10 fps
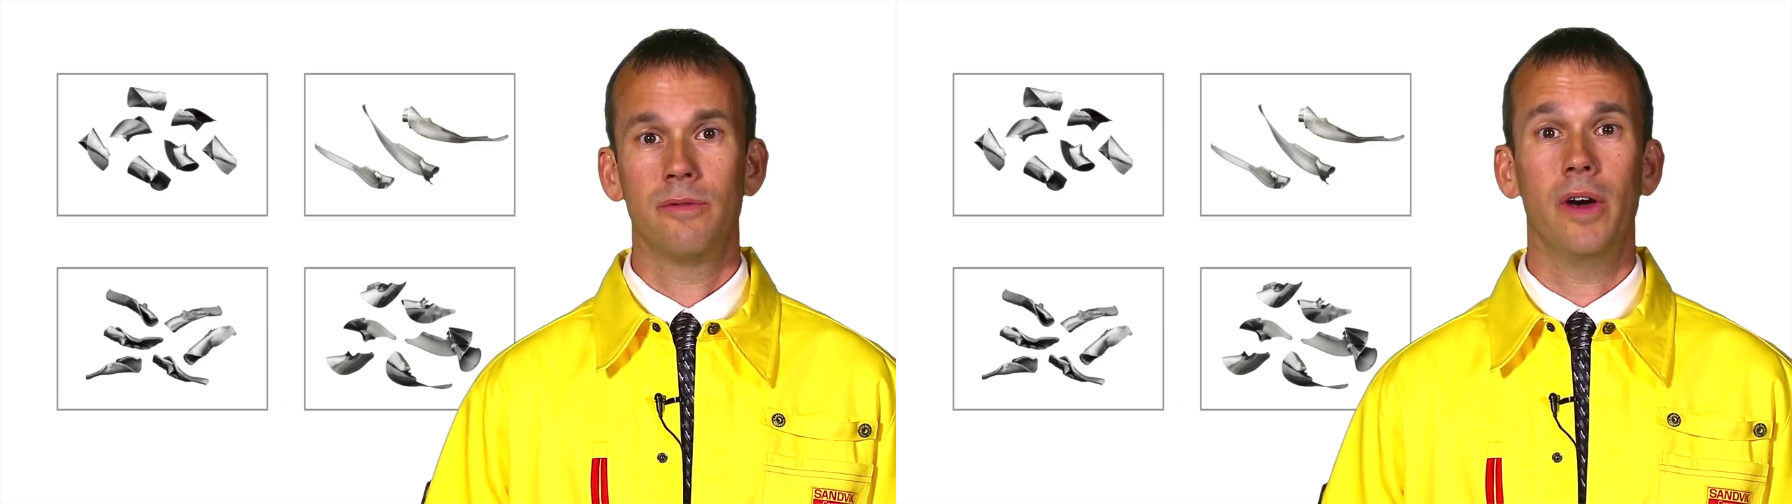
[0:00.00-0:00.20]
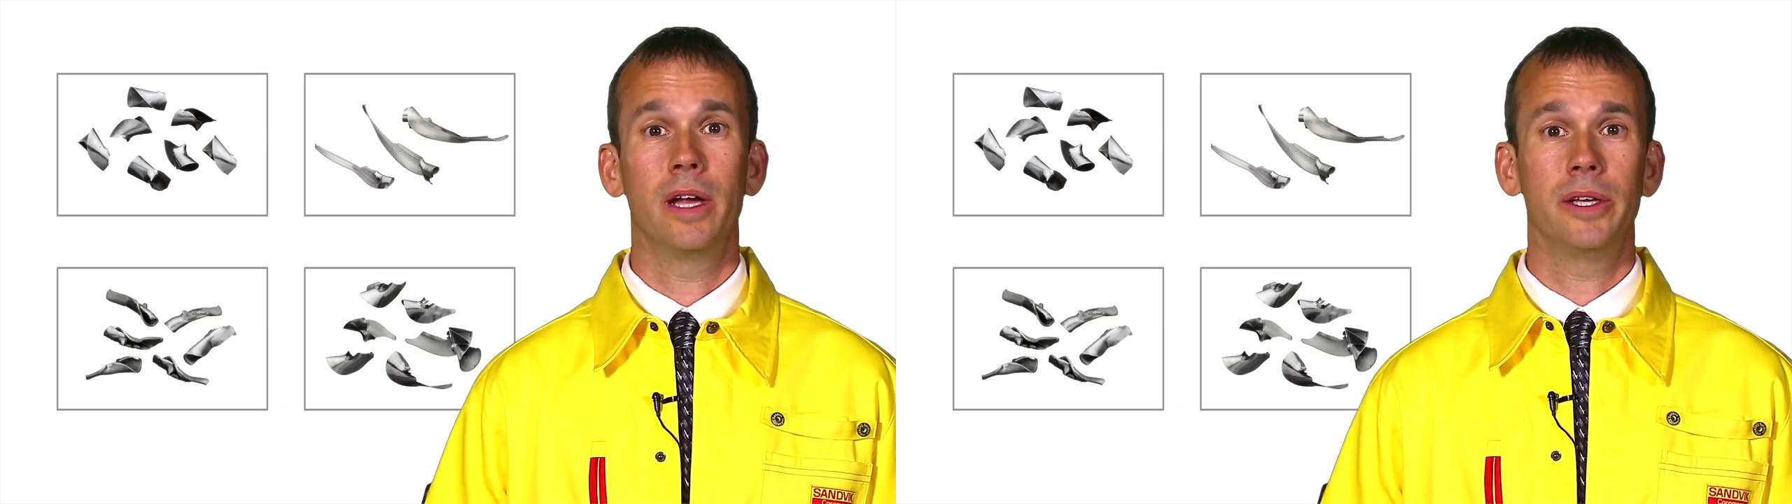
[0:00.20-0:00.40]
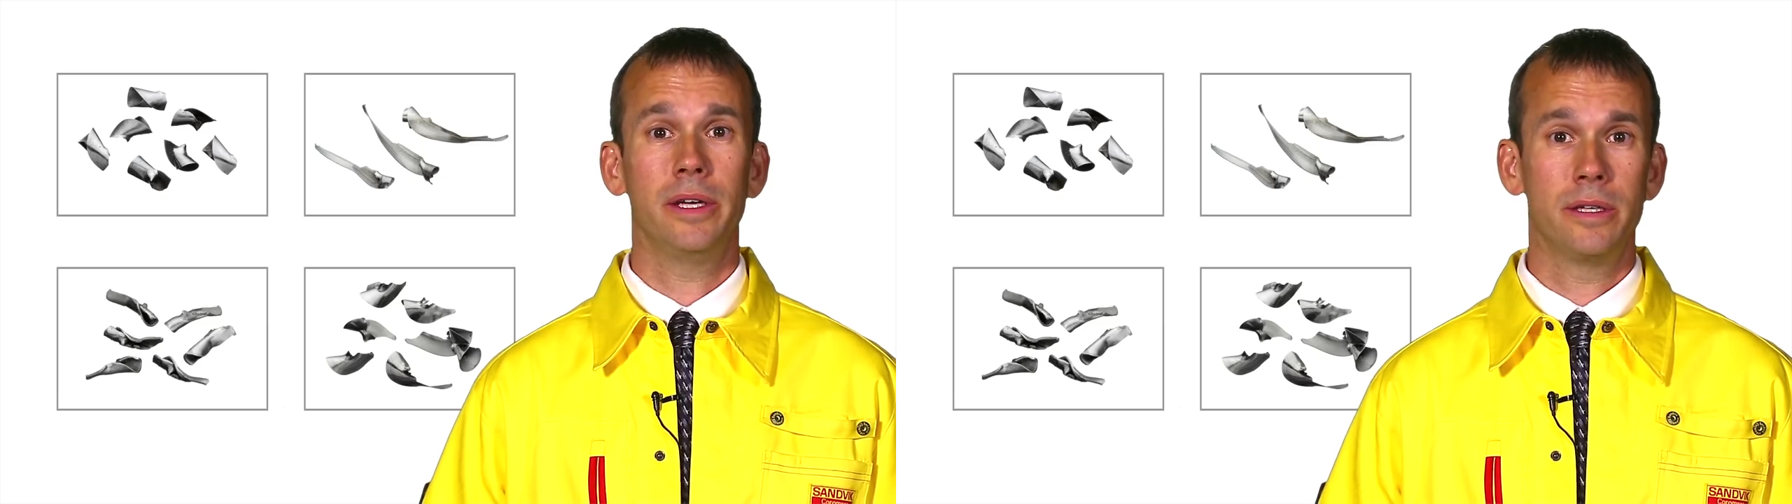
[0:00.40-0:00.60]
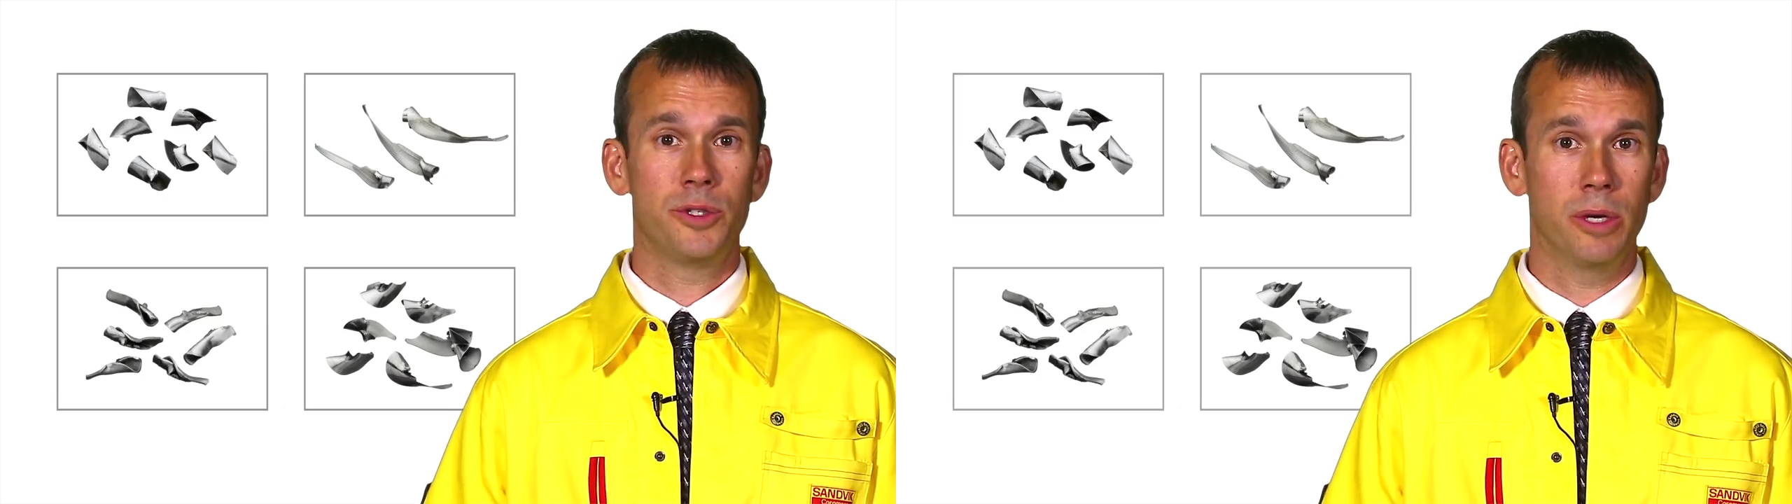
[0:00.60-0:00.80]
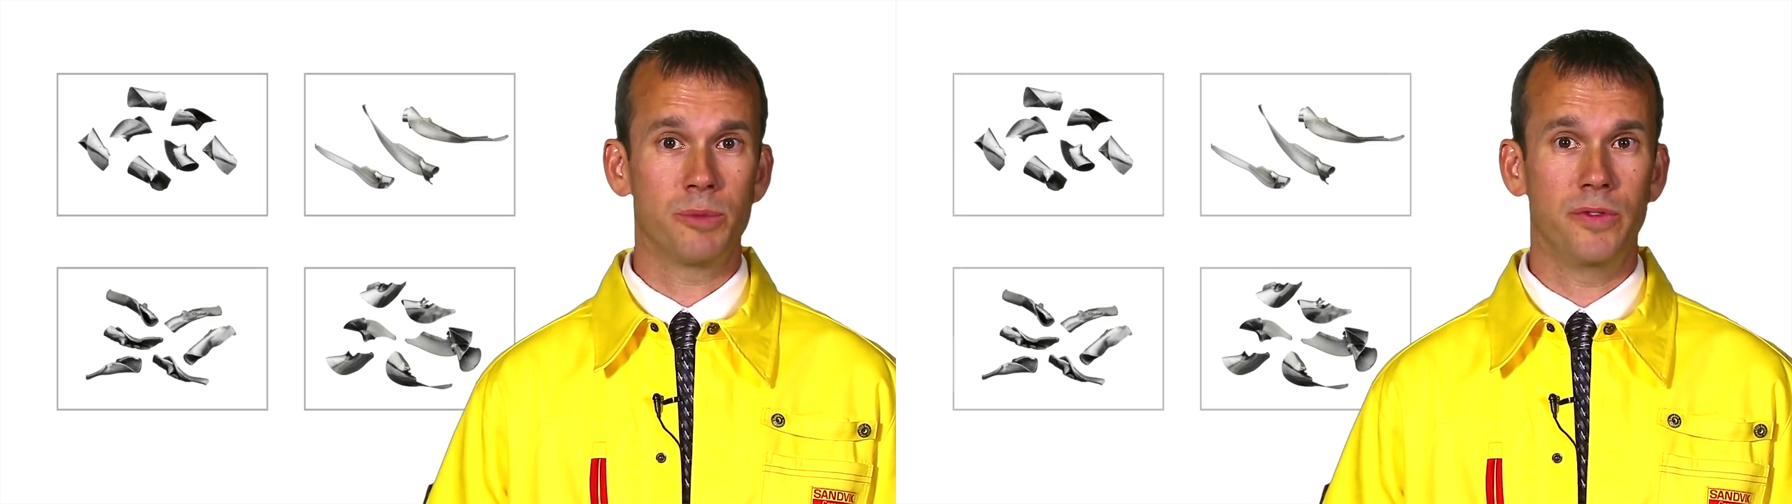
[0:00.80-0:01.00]
Finally,
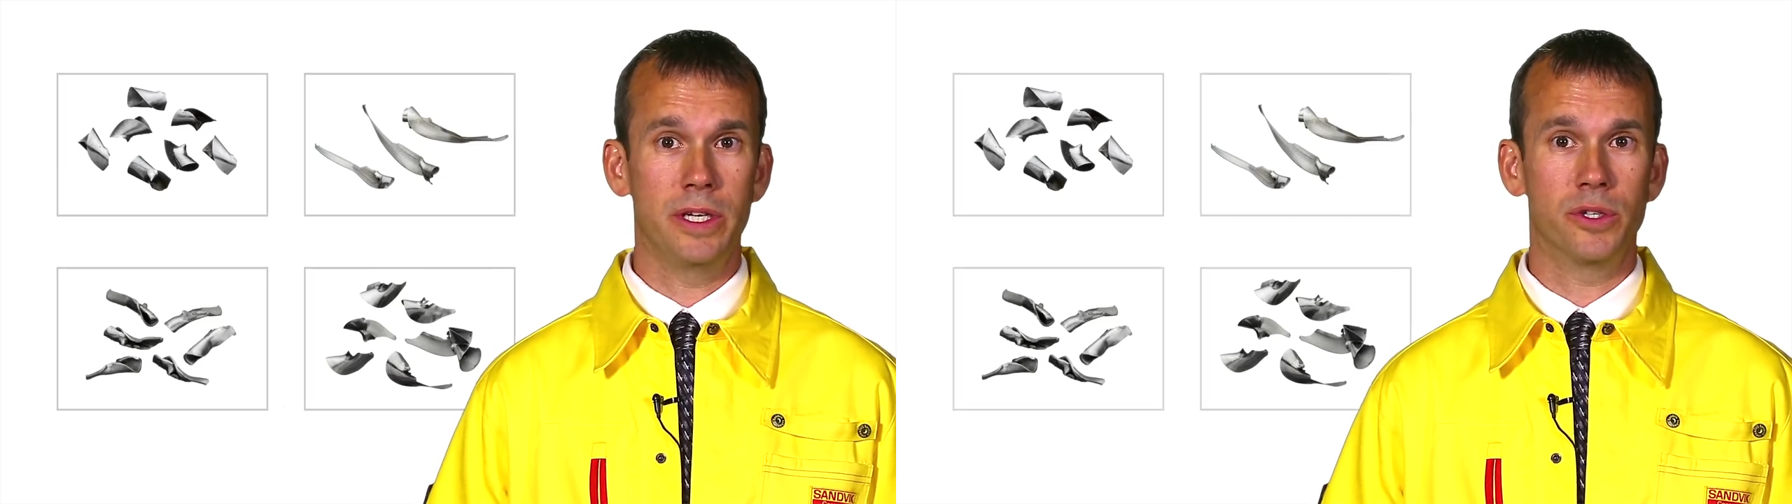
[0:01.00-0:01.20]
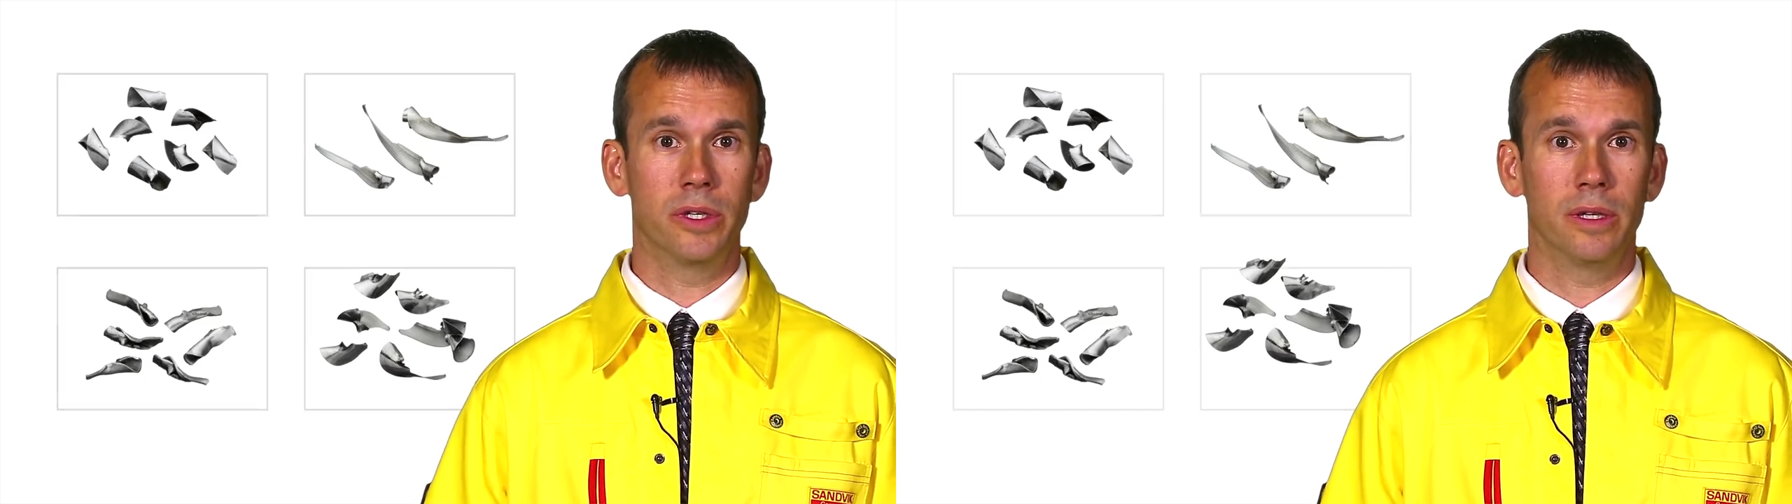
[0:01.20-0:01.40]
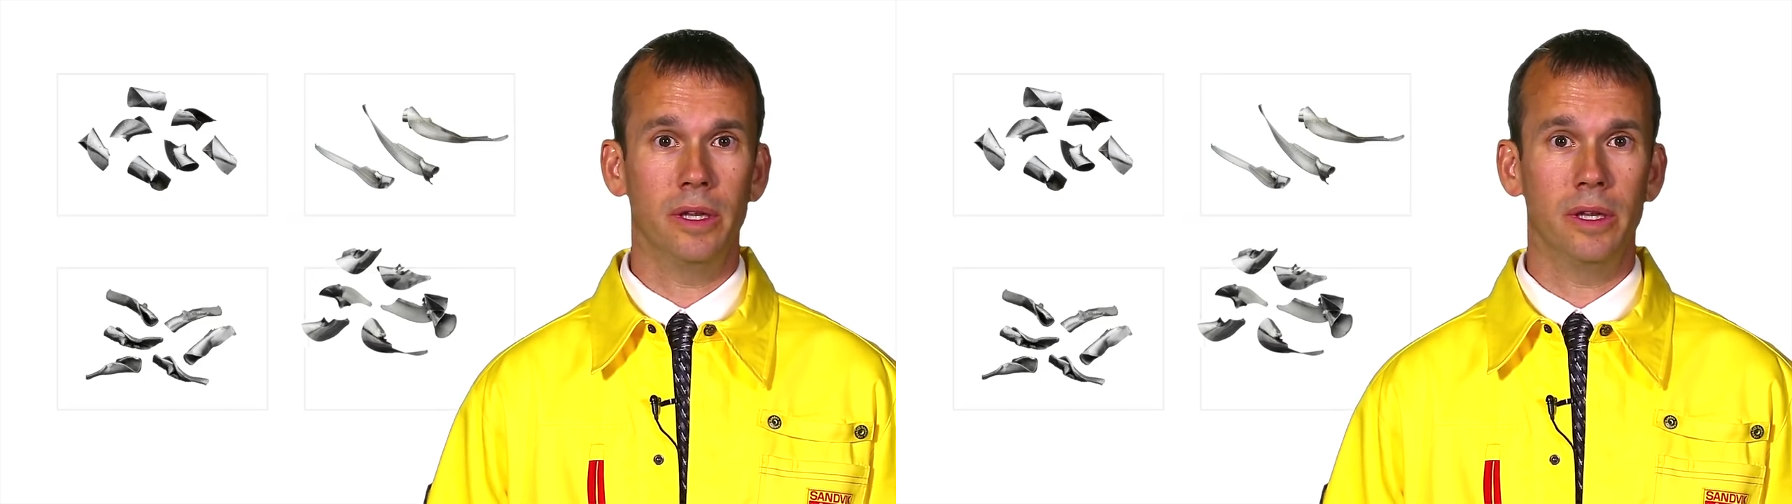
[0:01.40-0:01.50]
chips featured in